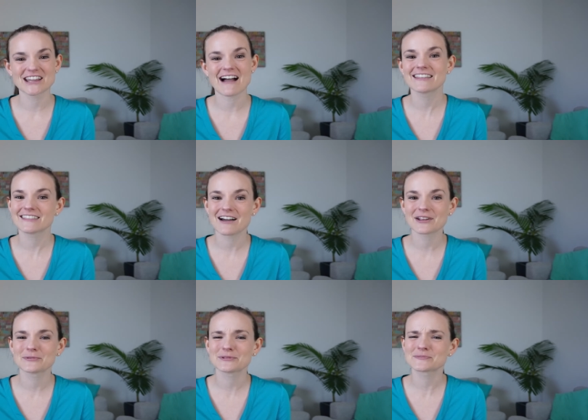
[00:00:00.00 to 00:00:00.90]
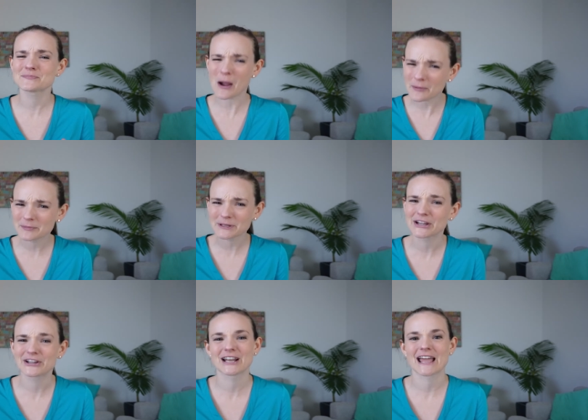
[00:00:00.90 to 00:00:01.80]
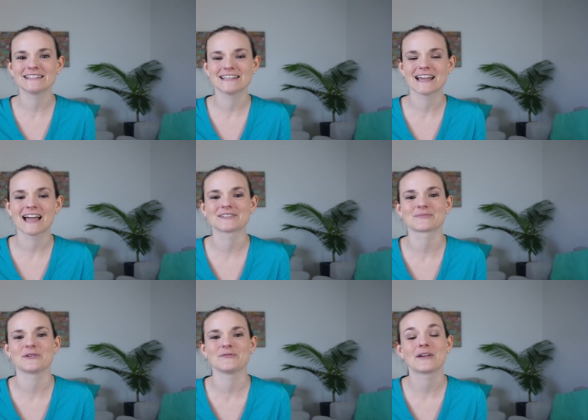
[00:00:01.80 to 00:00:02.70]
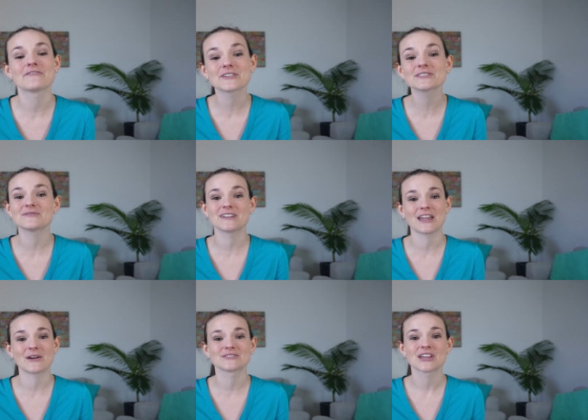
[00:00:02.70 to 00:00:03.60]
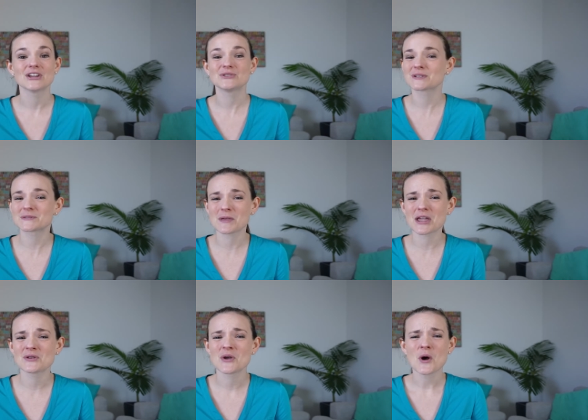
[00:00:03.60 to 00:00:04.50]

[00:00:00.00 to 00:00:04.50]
I thought it was probably a good idea as one of my first videos to explain